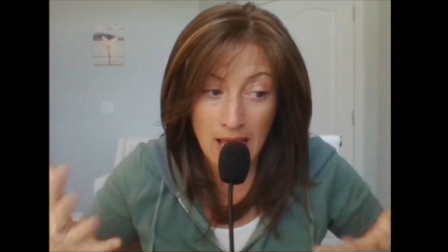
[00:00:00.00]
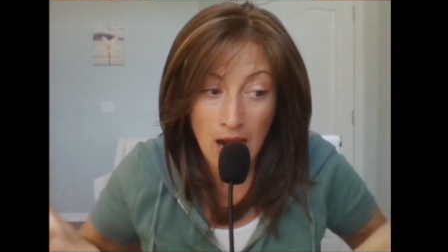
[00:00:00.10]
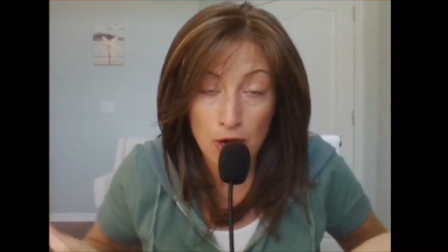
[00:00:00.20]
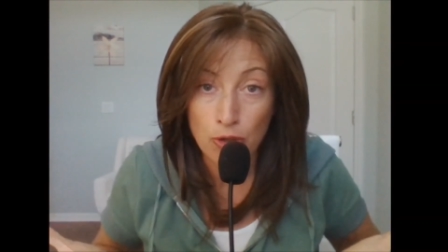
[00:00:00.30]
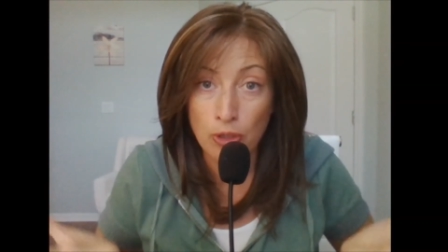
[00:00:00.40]

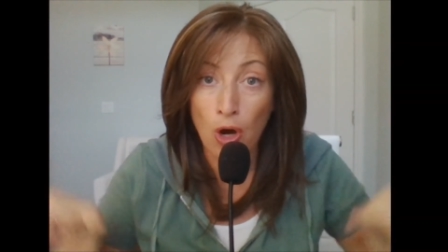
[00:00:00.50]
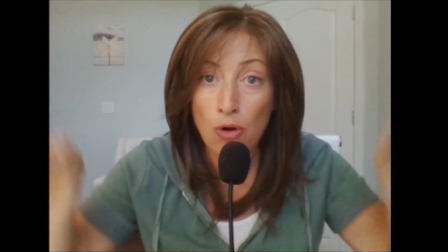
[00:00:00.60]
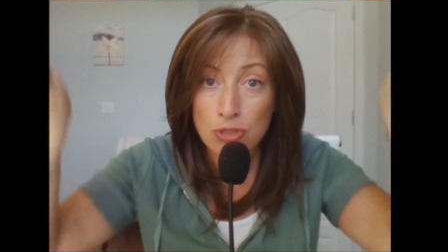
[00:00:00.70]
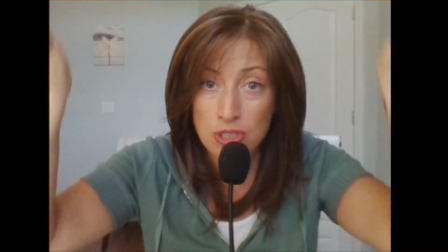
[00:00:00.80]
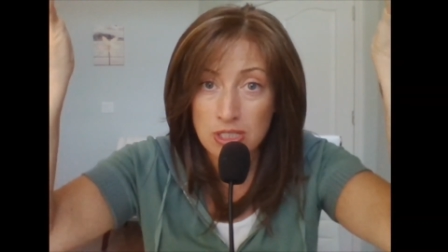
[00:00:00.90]
Our
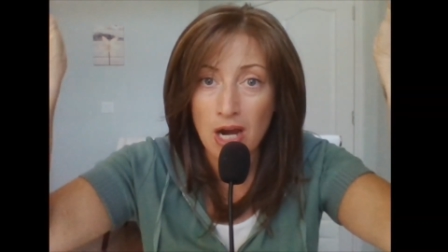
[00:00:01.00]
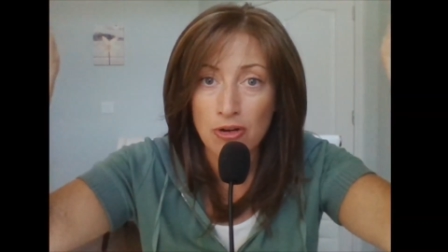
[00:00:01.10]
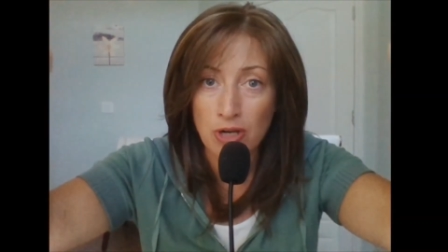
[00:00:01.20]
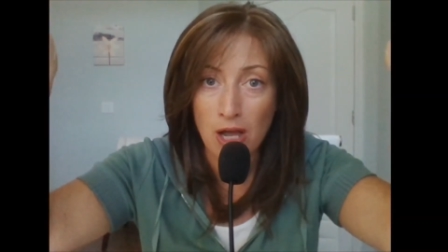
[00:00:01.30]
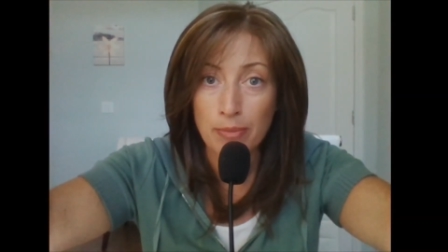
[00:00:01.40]
ghosts are
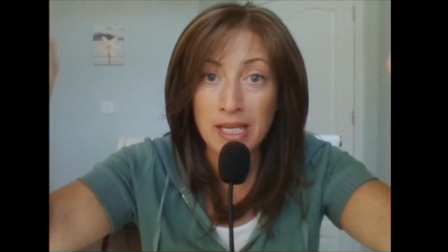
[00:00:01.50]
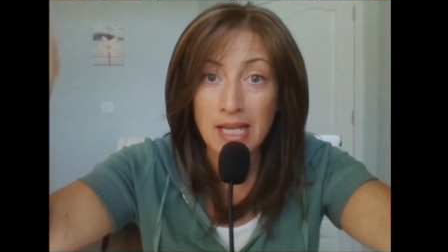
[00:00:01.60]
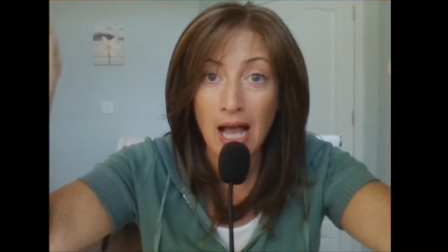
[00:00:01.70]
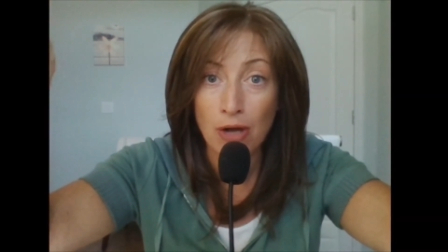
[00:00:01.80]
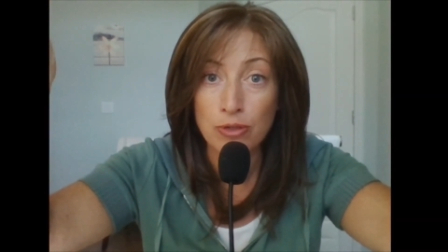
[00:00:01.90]
coming
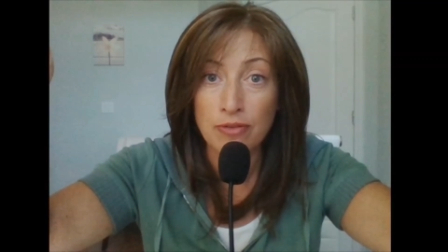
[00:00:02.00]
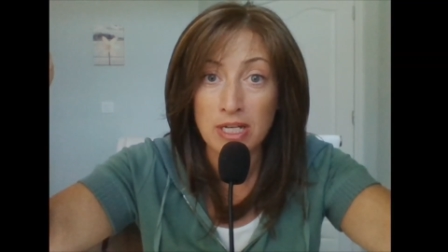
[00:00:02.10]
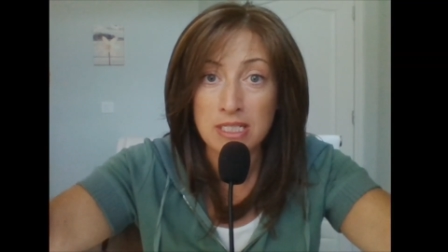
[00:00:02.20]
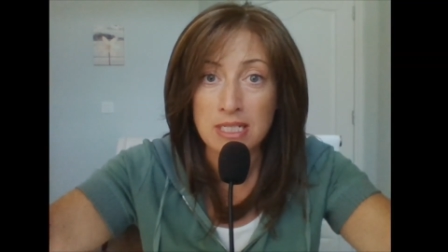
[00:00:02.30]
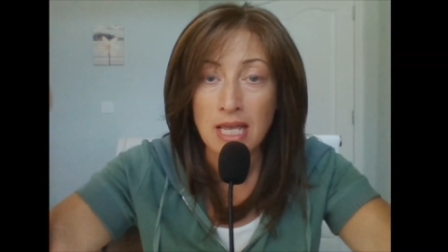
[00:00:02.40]
out of
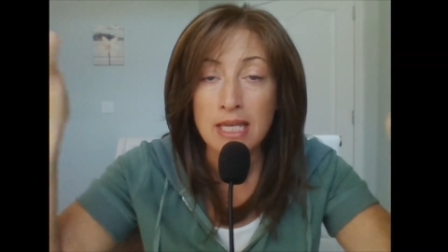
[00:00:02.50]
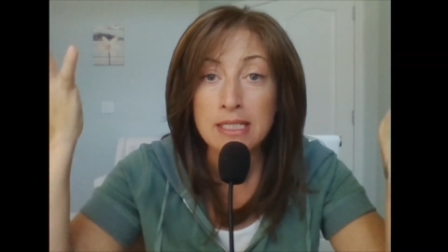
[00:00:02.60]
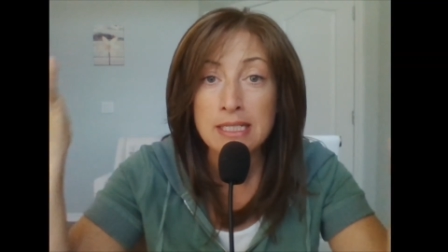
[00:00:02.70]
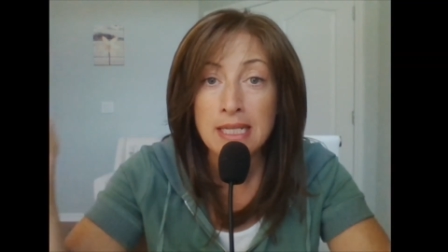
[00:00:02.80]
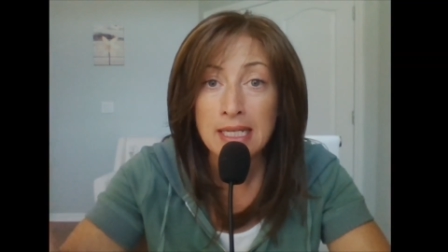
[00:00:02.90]
us.
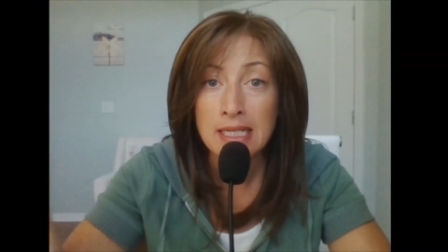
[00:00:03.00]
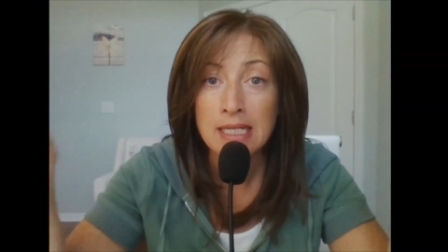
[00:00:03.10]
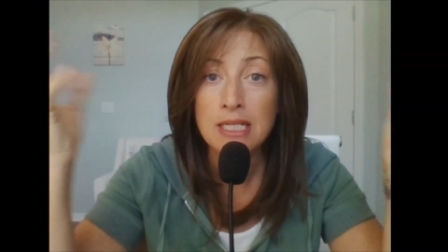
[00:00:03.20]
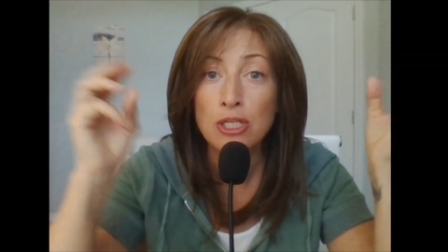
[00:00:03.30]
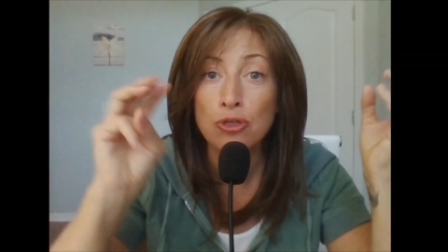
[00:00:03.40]

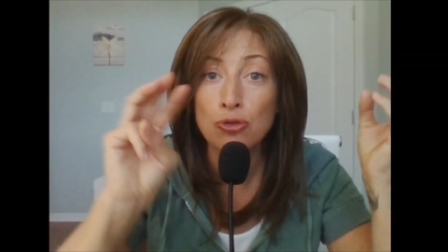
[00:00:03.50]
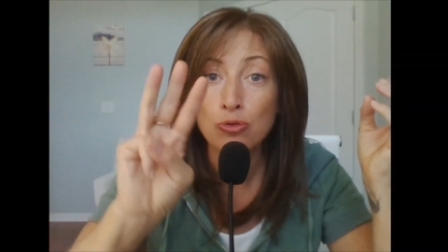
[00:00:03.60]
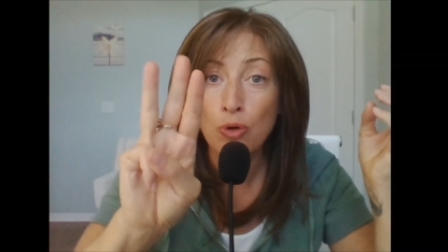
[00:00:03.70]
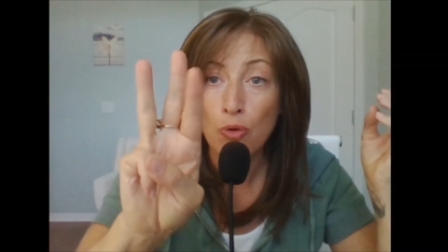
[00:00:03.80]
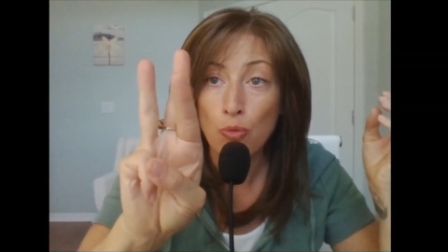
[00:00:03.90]
Did
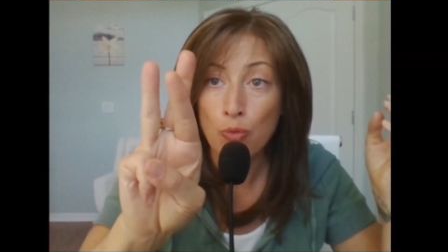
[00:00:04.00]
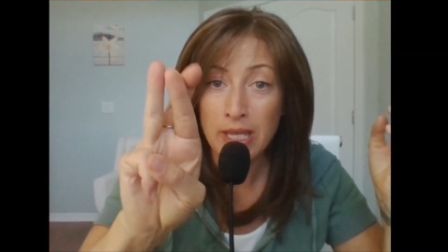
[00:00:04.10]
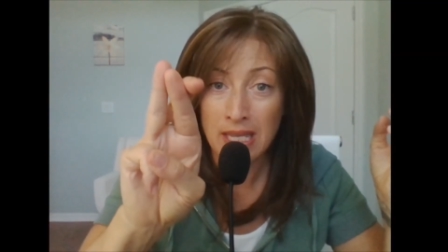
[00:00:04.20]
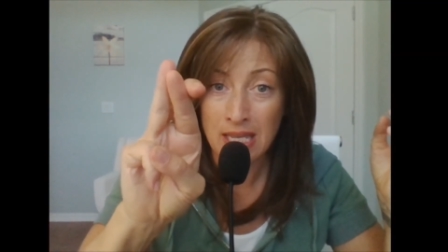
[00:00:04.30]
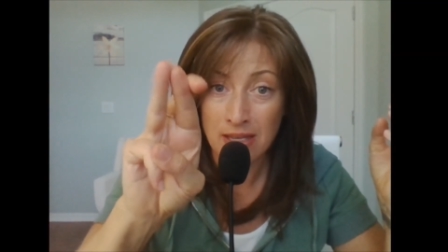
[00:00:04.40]
you
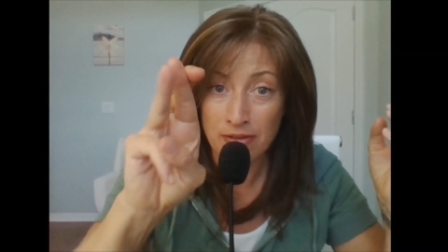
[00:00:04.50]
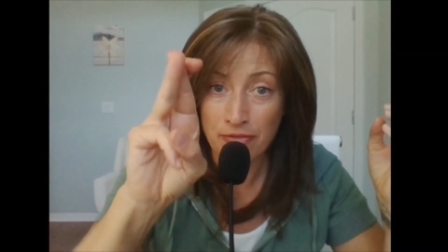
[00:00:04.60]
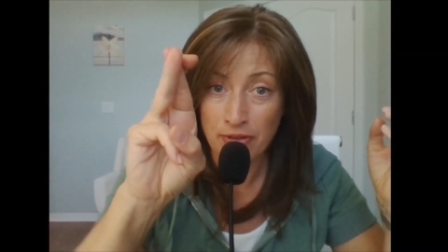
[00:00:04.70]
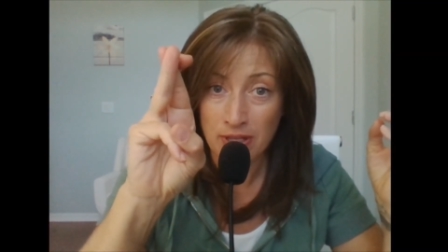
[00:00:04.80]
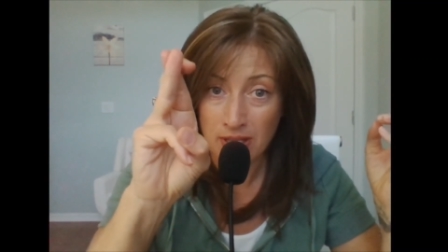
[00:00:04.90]

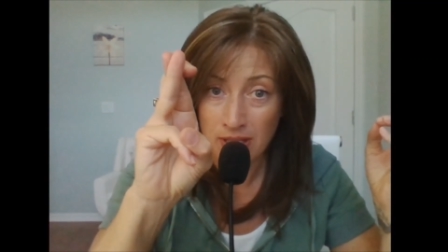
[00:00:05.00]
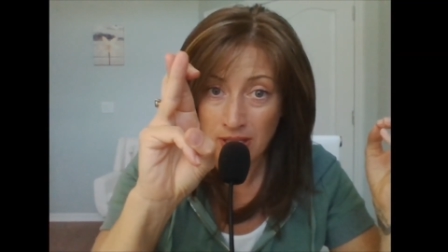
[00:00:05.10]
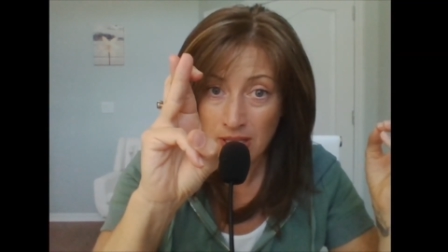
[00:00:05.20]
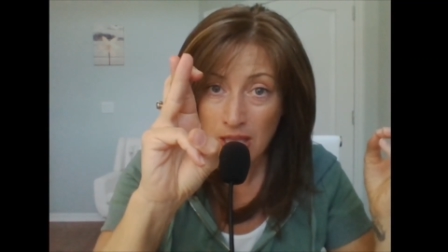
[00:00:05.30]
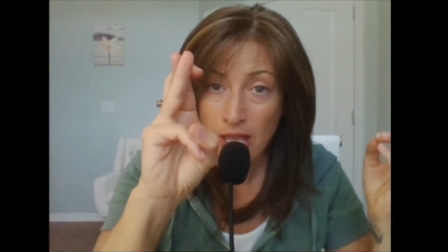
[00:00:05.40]
weave
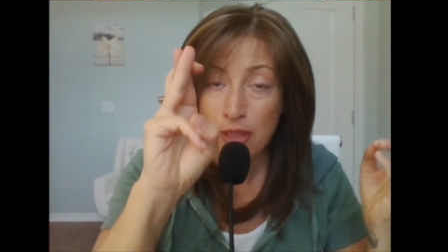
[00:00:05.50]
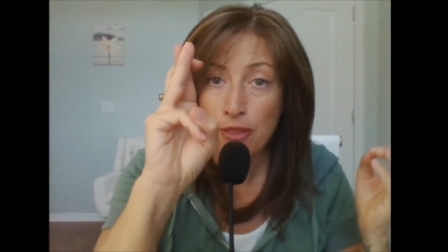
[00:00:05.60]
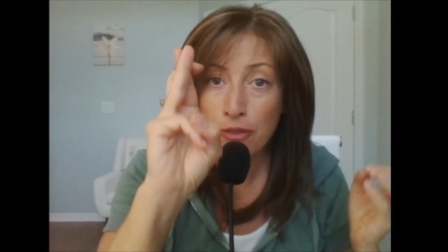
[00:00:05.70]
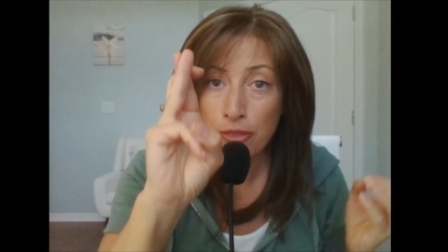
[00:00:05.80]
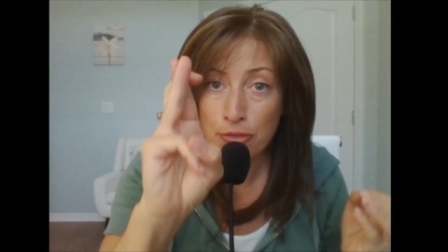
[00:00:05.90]

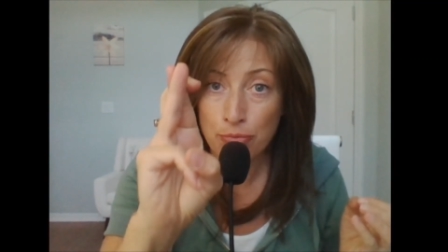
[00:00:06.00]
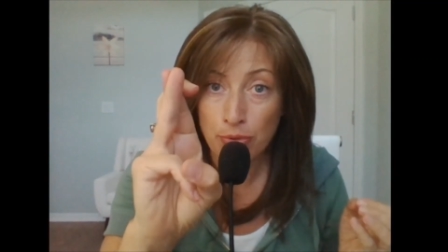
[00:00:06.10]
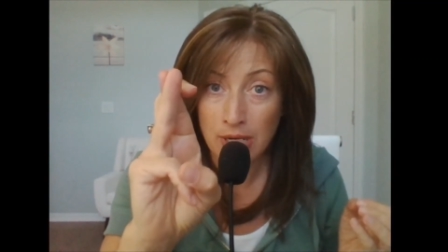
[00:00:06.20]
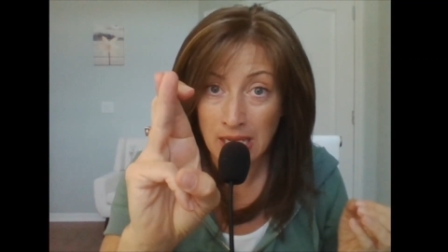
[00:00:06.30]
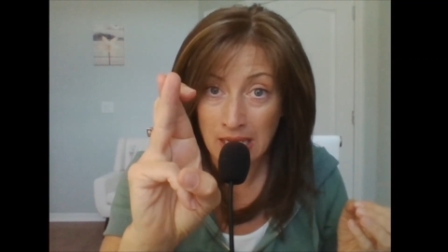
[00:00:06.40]
the
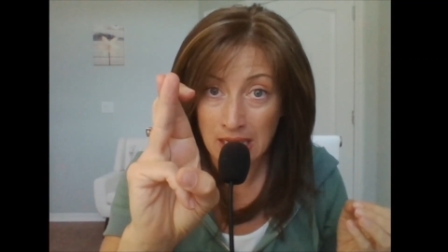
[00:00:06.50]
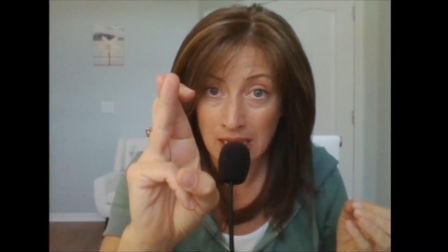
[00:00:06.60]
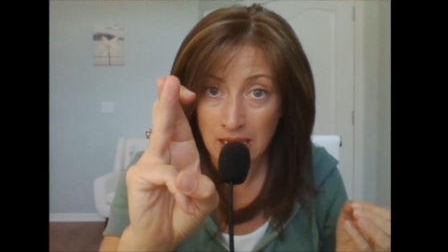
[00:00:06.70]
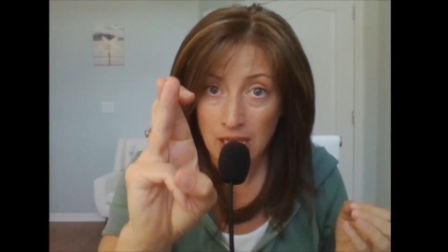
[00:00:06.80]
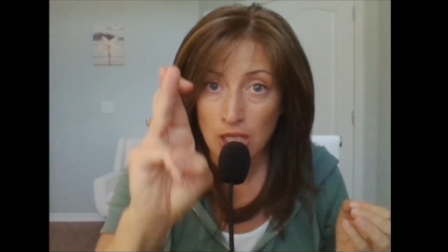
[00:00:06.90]

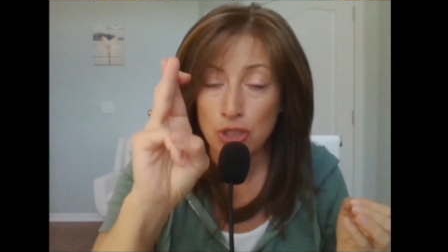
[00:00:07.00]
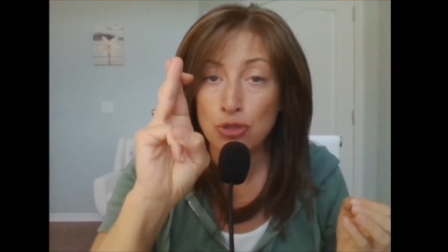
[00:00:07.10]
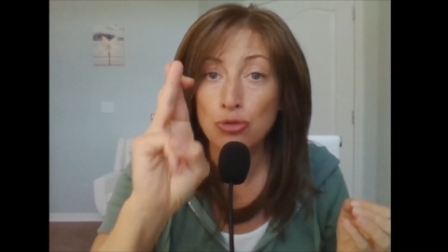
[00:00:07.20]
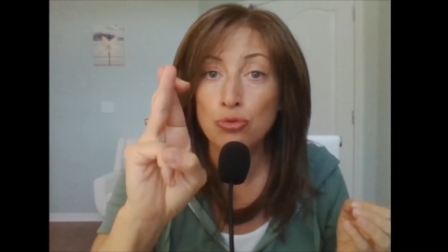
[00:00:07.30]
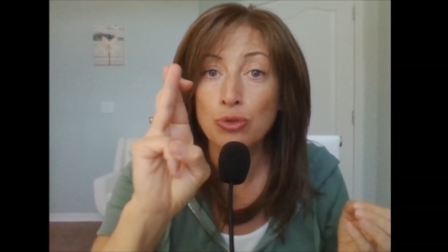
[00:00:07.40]
3
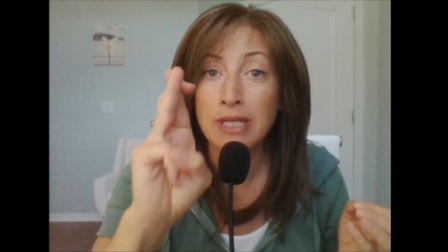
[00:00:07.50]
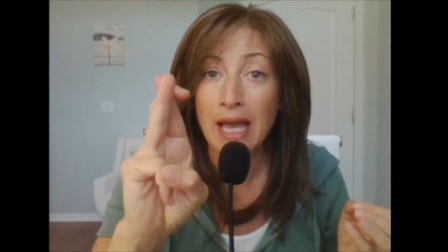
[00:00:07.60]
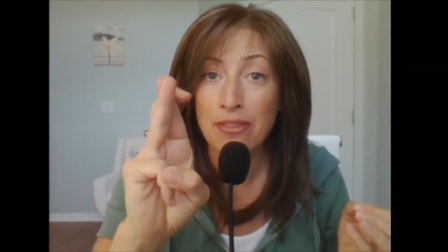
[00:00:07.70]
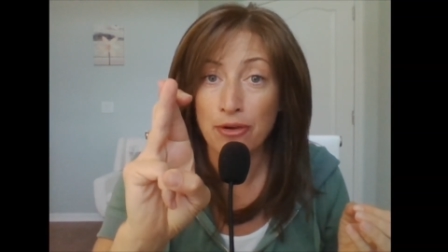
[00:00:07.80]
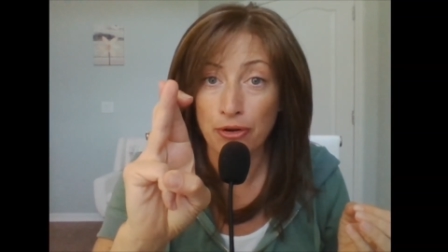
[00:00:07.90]

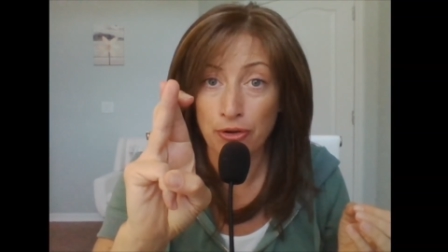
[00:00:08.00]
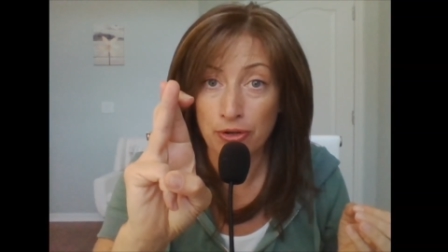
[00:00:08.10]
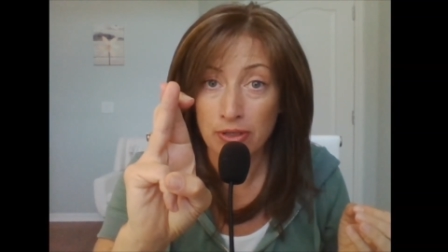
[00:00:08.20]
together